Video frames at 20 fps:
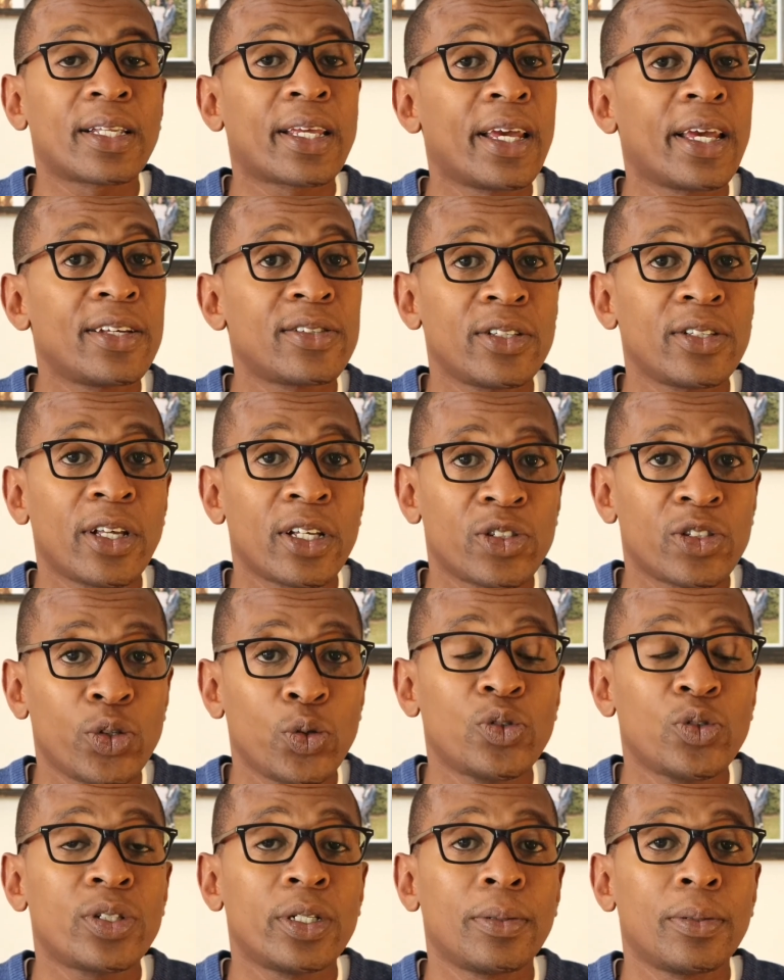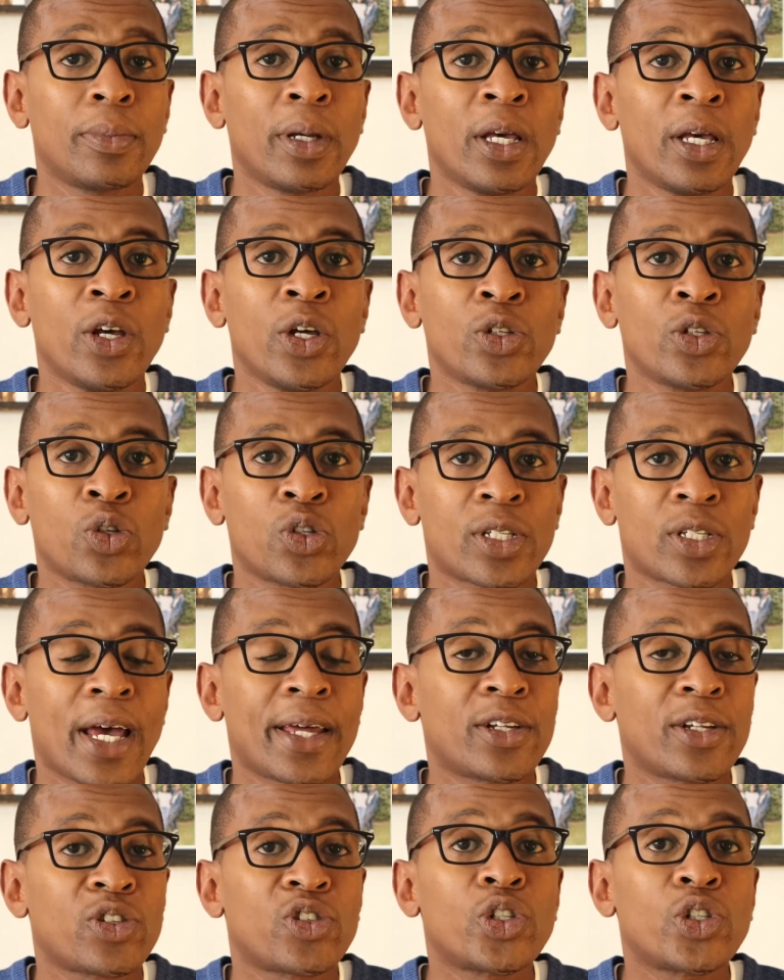he has used them to sign his
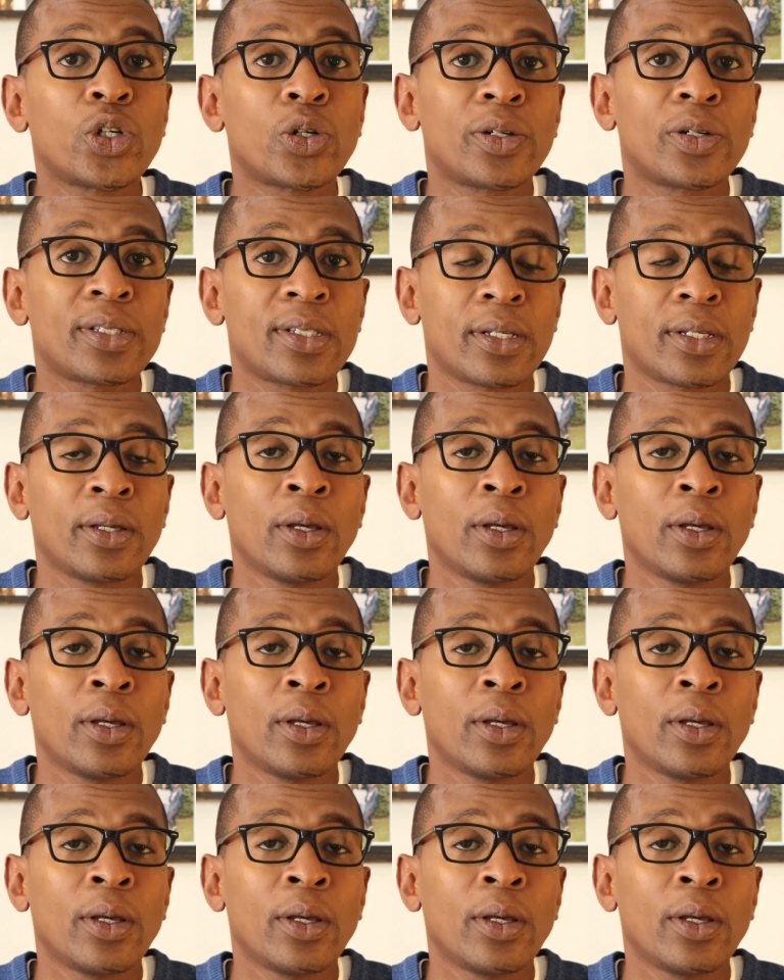surety,